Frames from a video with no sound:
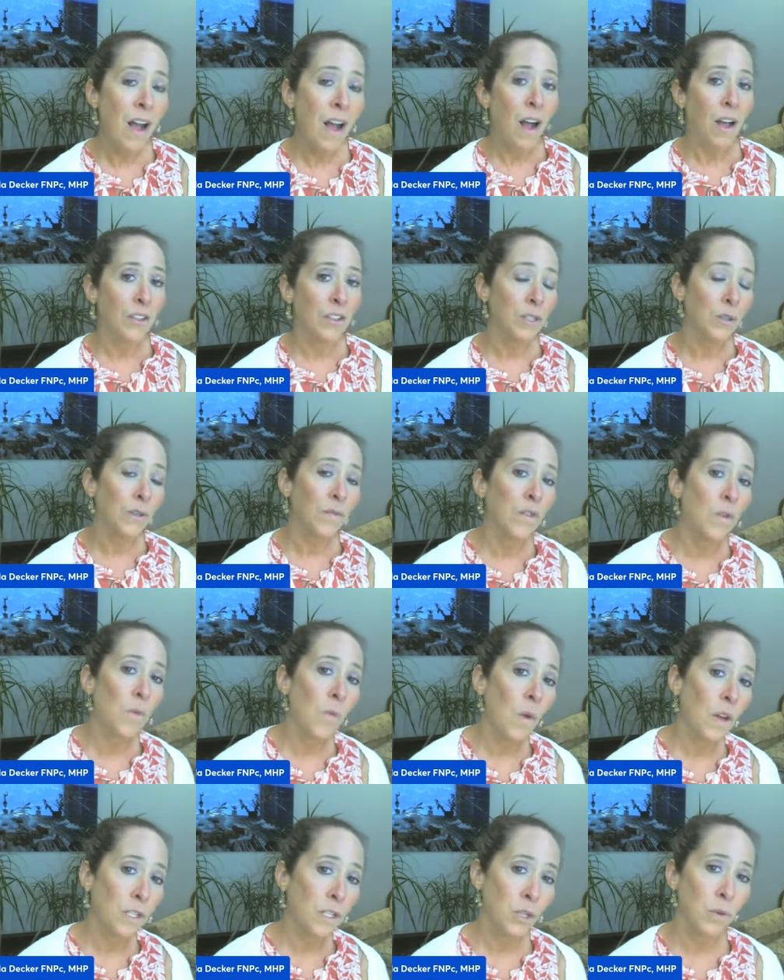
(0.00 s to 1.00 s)
Also, if you
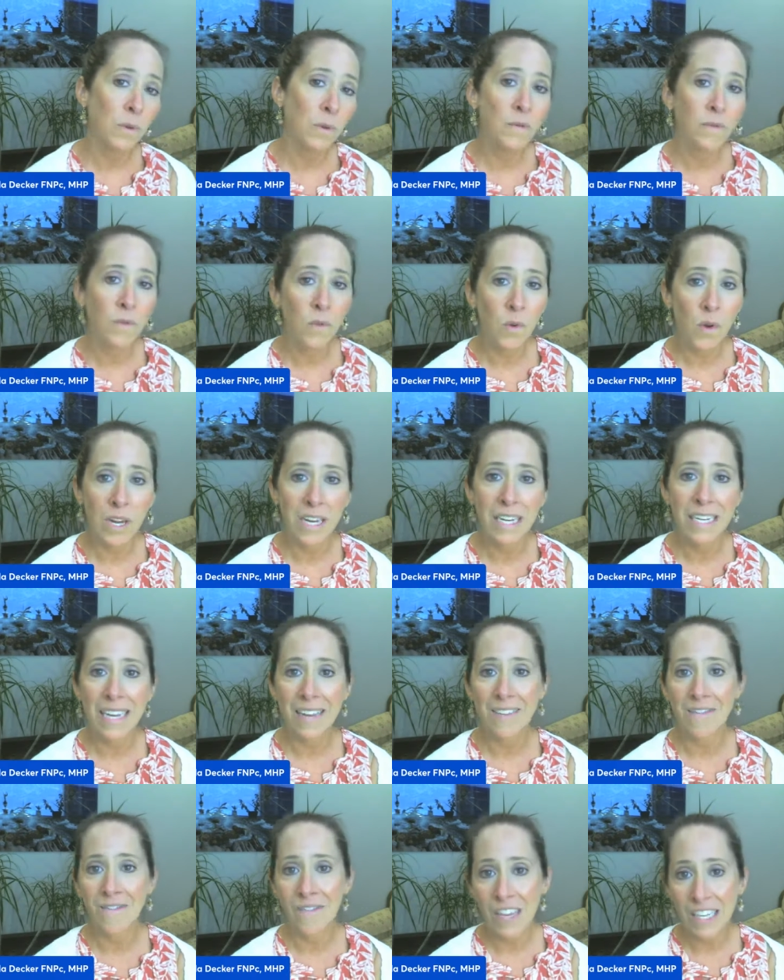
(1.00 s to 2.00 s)
want to avoid
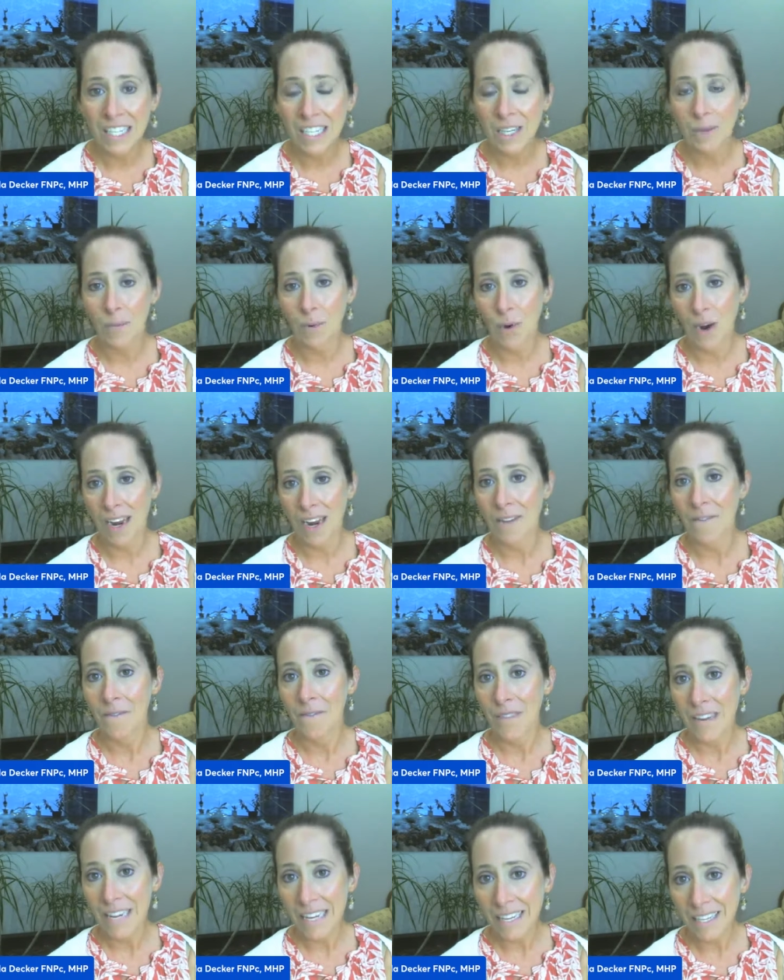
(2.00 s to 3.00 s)
Eventbrite
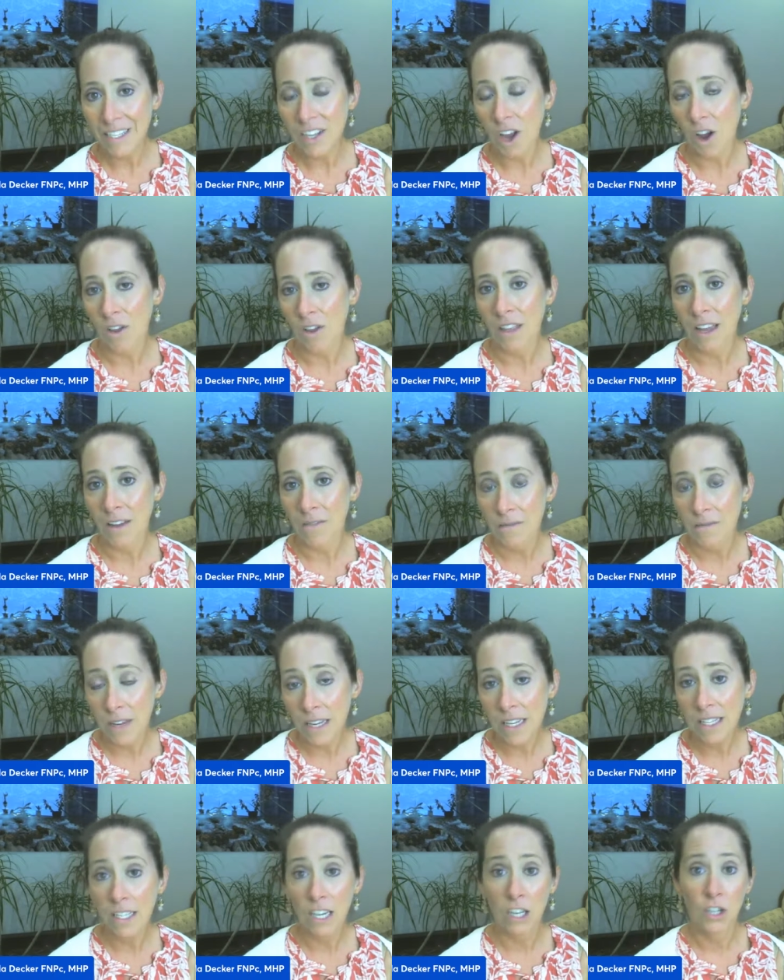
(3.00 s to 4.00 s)
fees, online
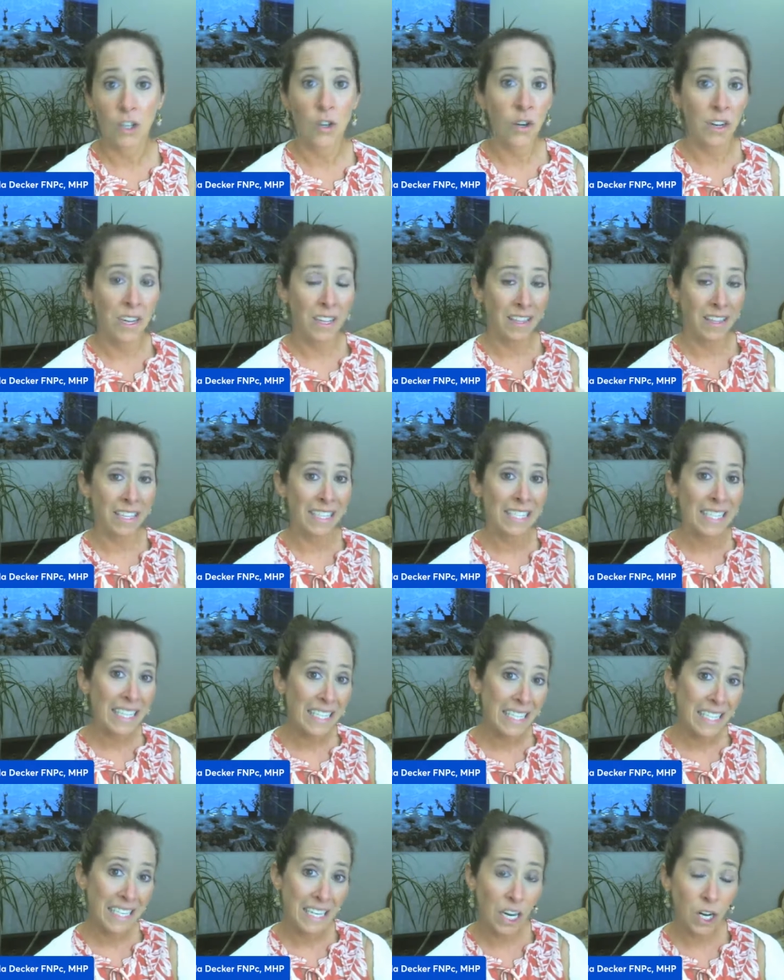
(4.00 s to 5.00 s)
fees, and you're in the
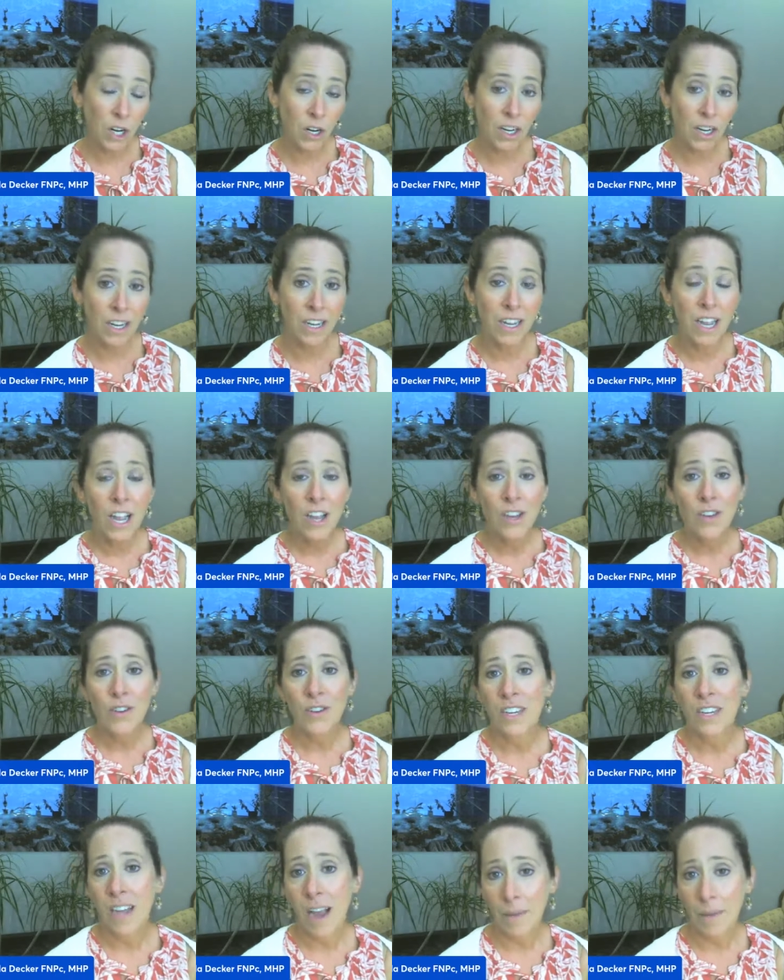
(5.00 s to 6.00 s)
Dixon area, you
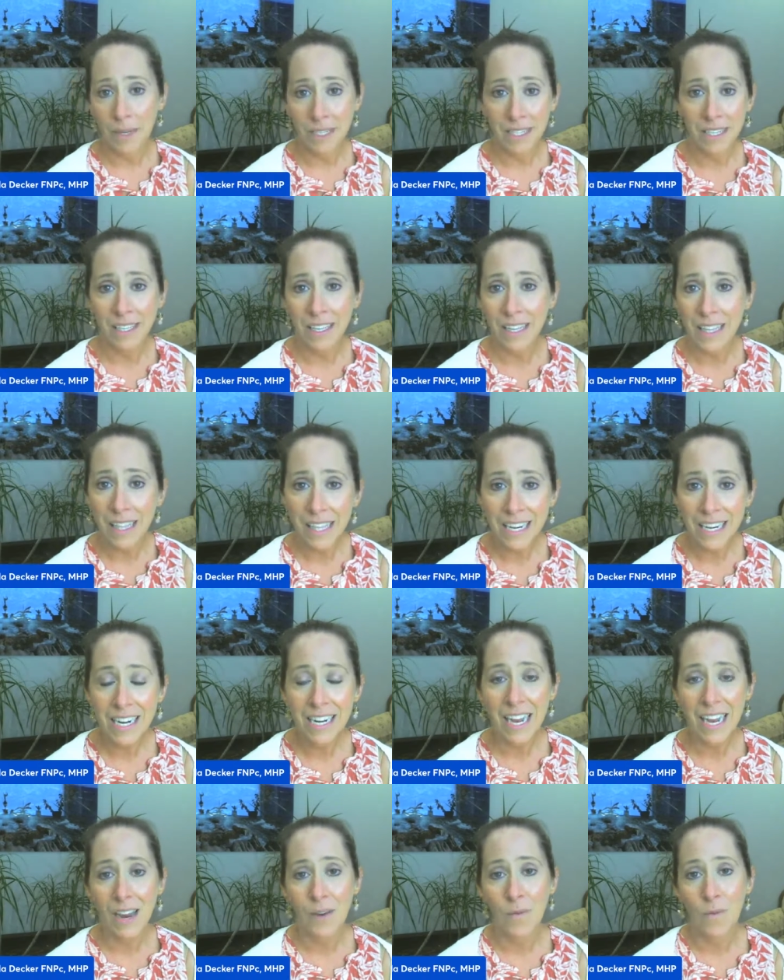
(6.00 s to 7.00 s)
can come into the
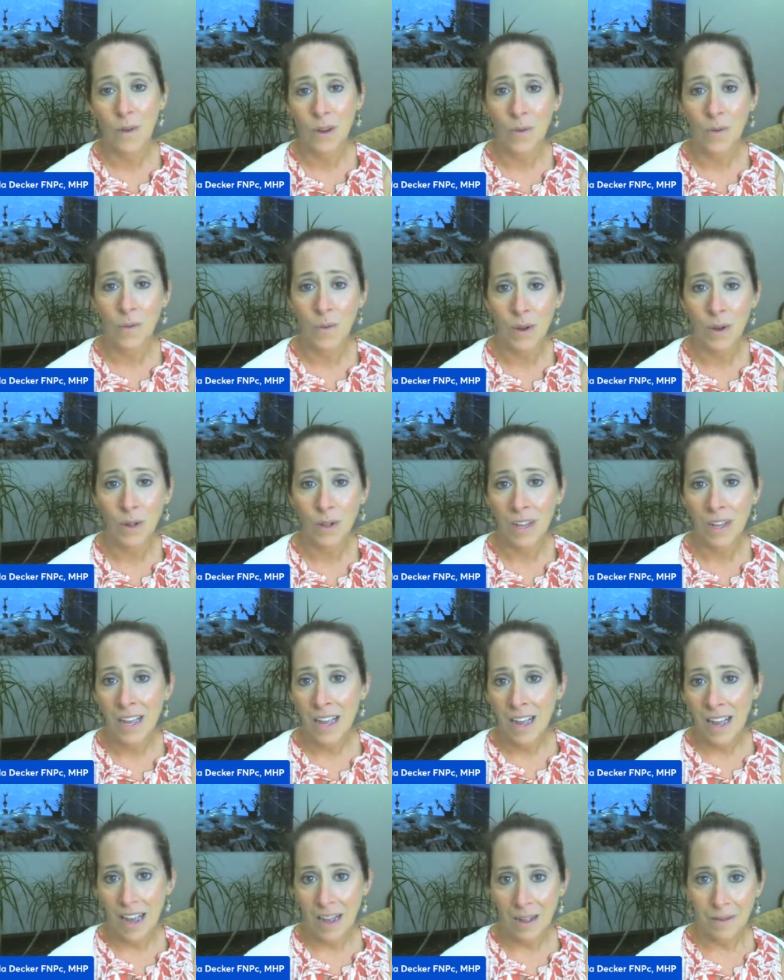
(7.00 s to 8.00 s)
clinic and we will
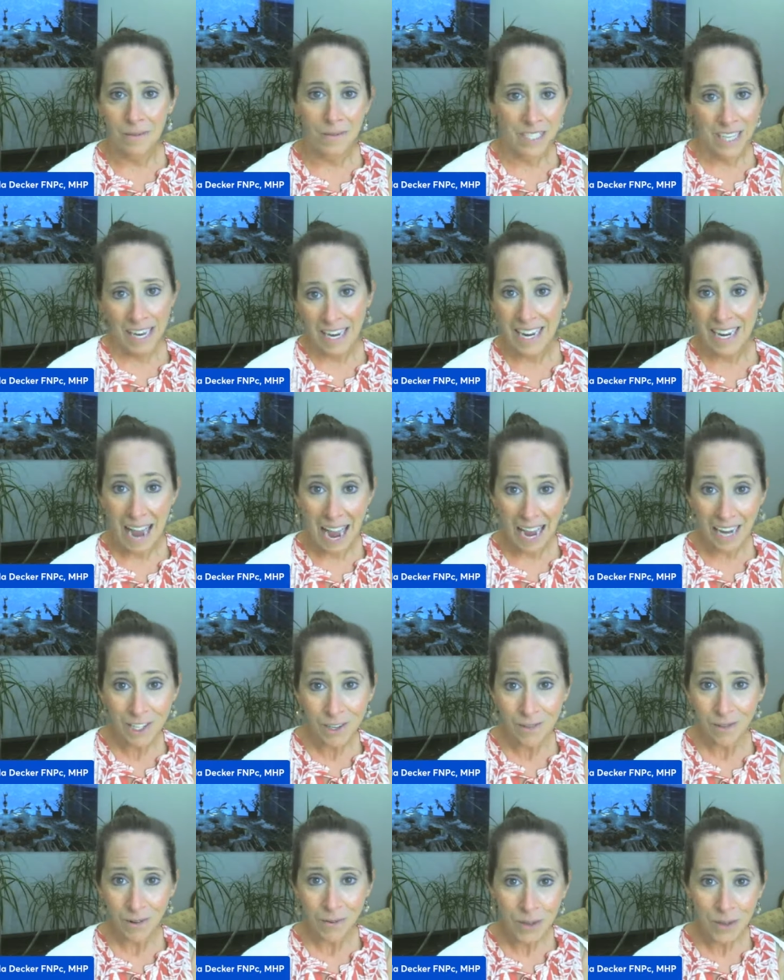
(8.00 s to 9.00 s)
take
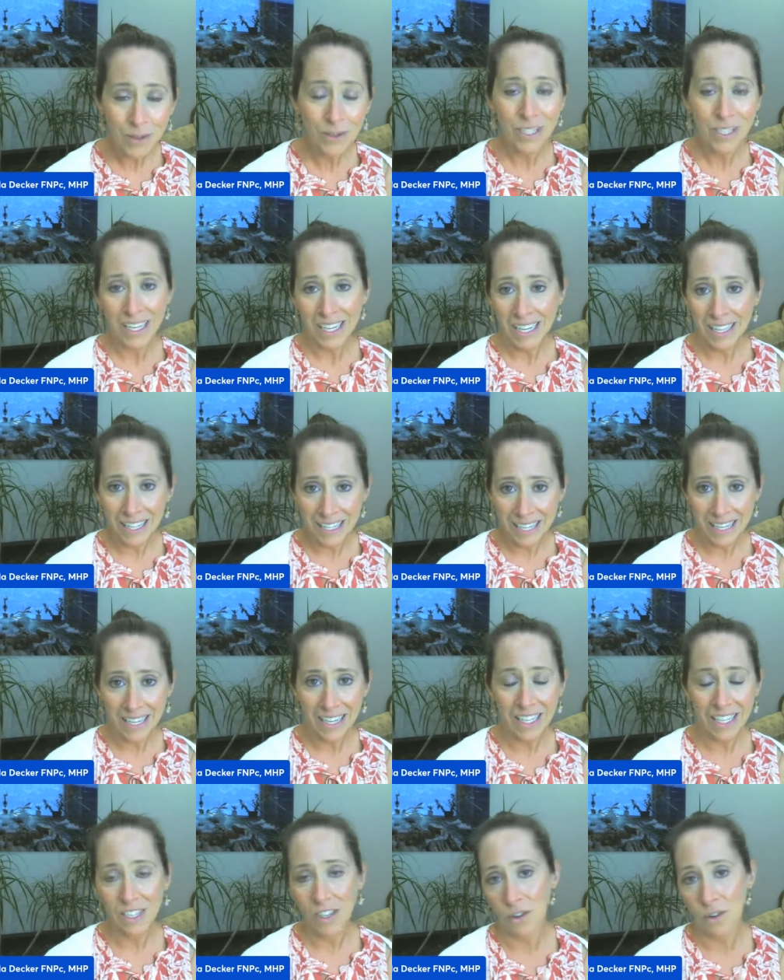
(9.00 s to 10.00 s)
cash from you to get the
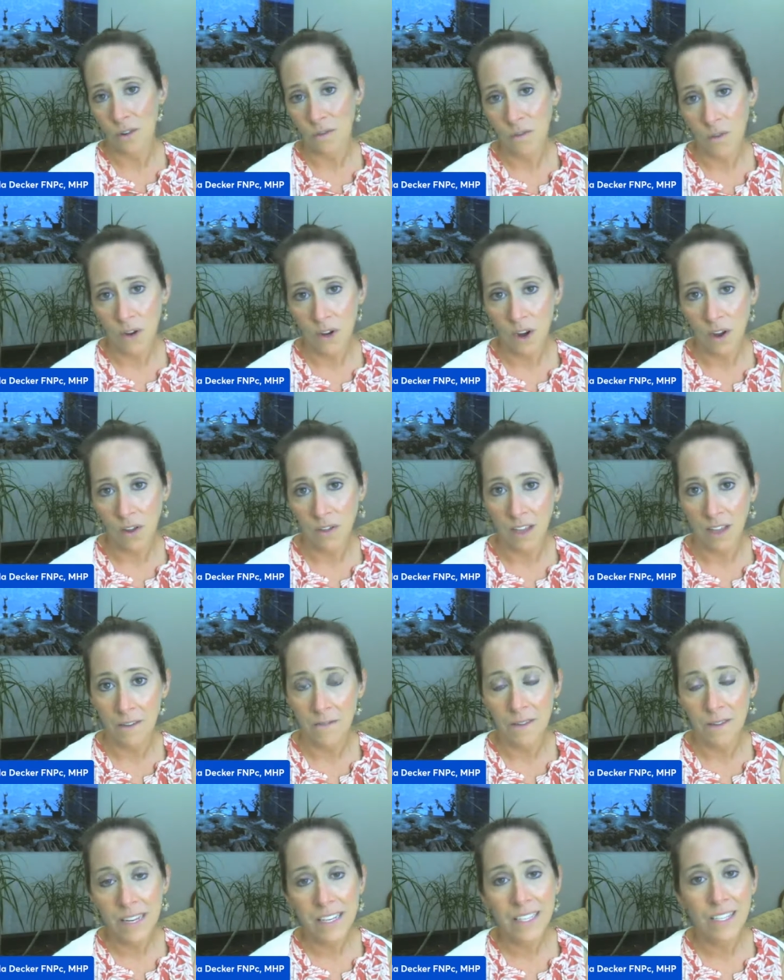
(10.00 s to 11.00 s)
tickets, and you'll avoid online
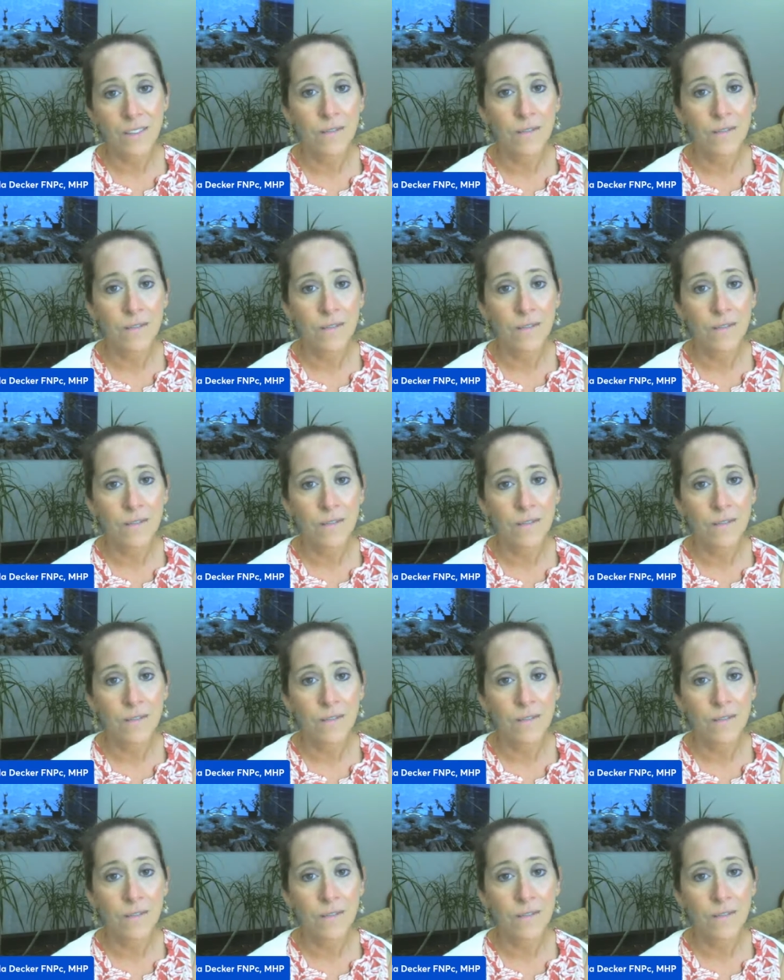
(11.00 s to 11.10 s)
fees.